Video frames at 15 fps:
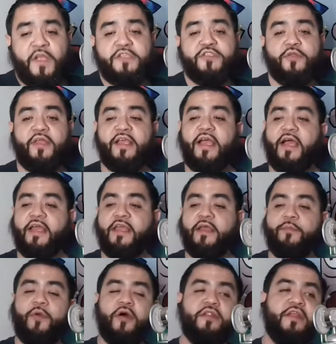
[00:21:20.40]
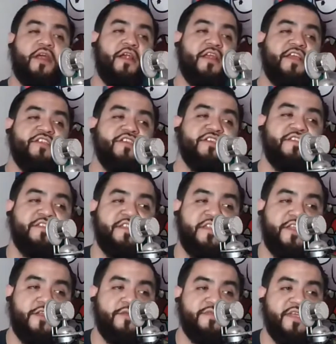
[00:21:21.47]
So they got him on there. He just,
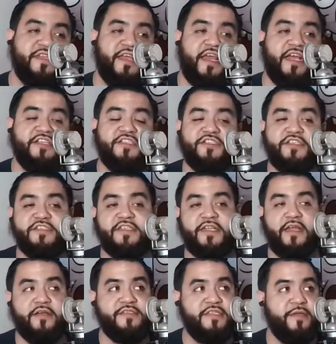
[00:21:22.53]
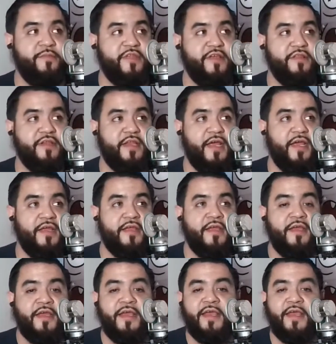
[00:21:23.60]
saying they actually just announced him the other day.